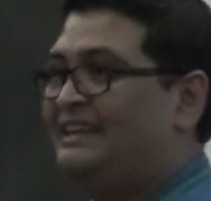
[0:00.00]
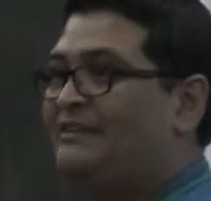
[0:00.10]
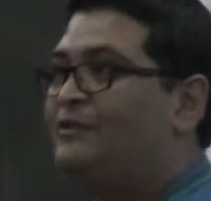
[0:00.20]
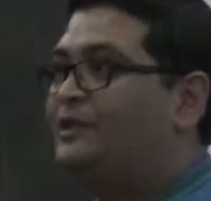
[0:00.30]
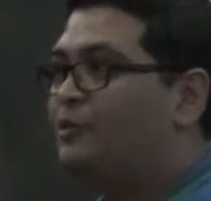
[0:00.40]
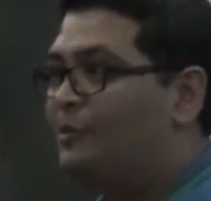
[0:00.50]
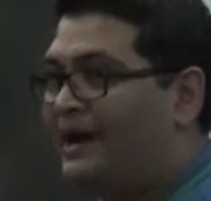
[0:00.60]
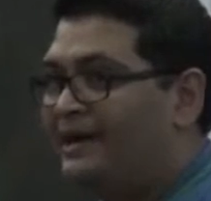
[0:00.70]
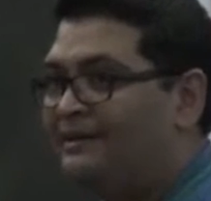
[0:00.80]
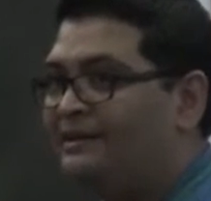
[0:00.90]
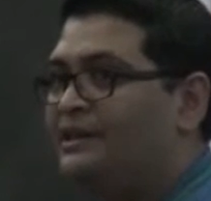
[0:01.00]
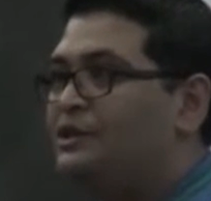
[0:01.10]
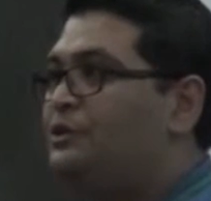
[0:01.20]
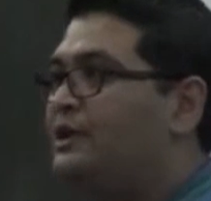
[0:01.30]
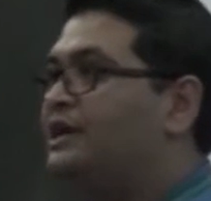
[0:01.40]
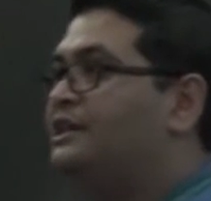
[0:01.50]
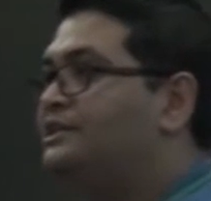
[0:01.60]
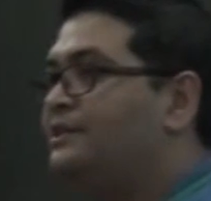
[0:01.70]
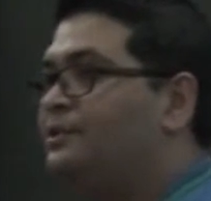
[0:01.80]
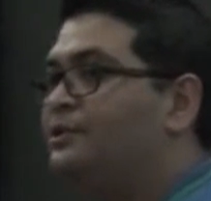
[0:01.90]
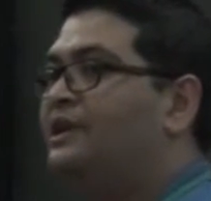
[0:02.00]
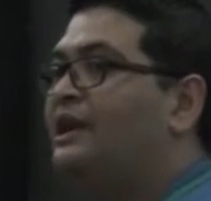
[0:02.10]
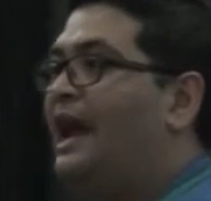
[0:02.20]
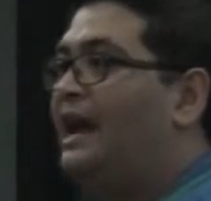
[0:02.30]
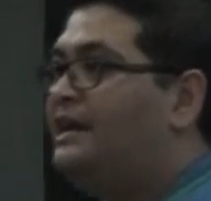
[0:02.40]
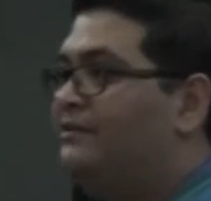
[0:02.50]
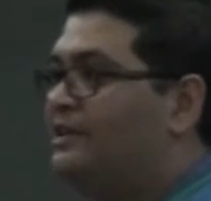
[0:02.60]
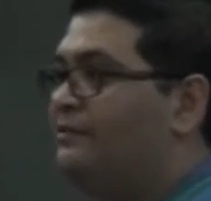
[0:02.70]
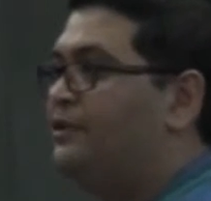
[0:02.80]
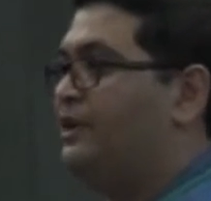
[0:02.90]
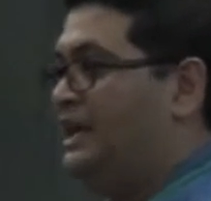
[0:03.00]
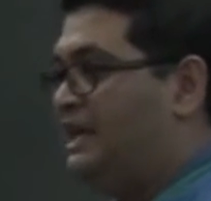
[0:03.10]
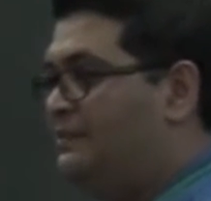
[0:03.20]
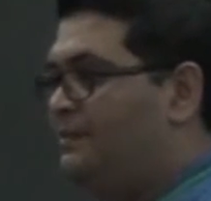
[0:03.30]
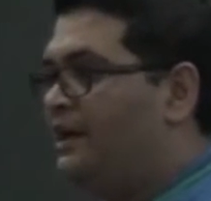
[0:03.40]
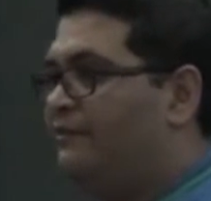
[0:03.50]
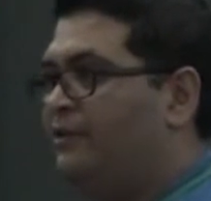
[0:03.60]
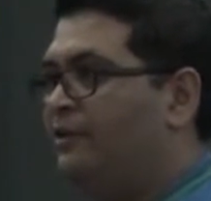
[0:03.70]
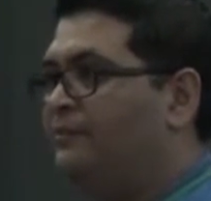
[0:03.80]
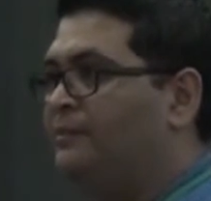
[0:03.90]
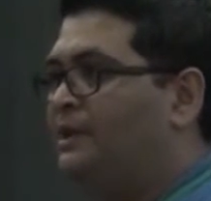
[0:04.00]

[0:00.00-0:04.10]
With mobile, you can distribute and develop for any platform,